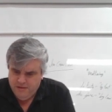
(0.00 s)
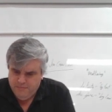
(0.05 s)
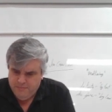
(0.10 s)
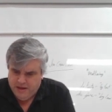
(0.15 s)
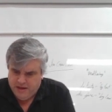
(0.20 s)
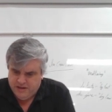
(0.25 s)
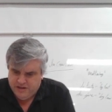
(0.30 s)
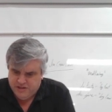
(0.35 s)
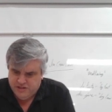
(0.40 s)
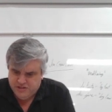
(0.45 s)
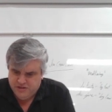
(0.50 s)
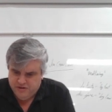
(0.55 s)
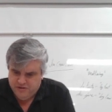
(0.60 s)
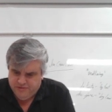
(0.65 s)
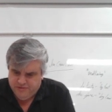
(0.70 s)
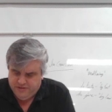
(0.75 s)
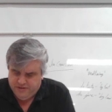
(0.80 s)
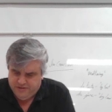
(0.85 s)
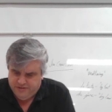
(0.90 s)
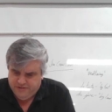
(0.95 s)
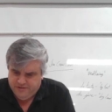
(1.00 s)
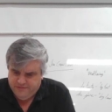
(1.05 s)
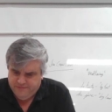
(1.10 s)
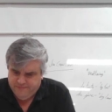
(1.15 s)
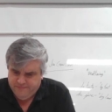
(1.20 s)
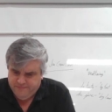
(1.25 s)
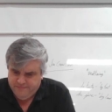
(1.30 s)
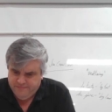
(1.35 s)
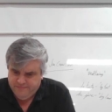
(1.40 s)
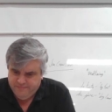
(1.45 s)
making sure that
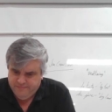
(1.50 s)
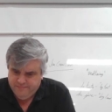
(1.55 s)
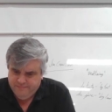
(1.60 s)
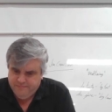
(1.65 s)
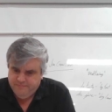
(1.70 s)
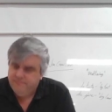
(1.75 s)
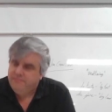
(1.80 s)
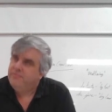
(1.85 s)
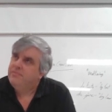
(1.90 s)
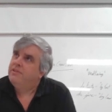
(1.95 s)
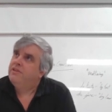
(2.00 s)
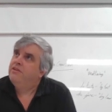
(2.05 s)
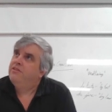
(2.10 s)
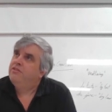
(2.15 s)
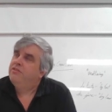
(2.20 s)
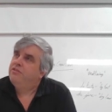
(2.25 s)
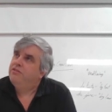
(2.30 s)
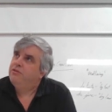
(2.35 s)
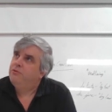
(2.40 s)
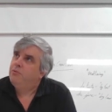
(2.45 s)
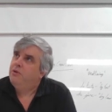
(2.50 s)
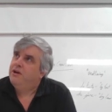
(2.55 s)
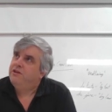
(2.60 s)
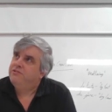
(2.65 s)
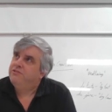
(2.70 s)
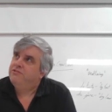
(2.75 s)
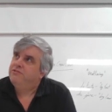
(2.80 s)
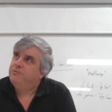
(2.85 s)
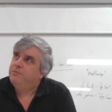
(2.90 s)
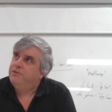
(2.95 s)
the
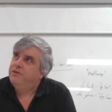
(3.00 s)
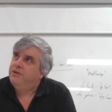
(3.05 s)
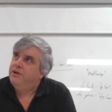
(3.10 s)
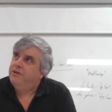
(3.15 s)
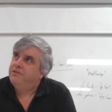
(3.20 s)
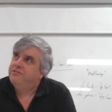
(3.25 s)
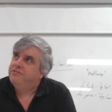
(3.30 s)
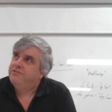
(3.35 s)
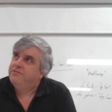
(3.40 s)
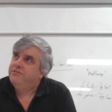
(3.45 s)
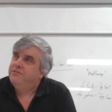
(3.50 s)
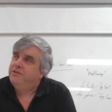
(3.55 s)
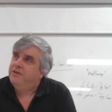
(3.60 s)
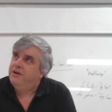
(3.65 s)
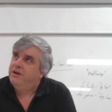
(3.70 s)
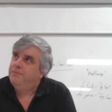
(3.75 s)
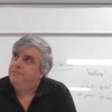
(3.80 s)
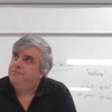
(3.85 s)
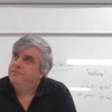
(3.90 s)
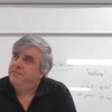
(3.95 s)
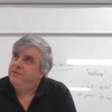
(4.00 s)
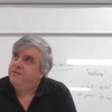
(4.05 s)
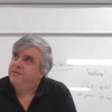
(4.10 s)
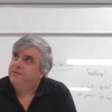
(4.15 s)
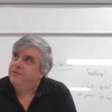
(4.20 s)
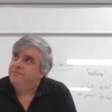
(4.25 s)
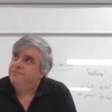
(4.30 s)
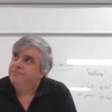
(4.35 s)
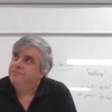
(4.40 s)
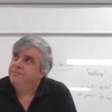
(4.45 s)
races would not um, that
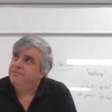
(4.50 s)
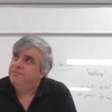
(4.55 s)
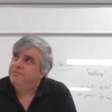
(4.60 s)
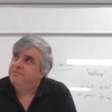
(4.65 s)
um,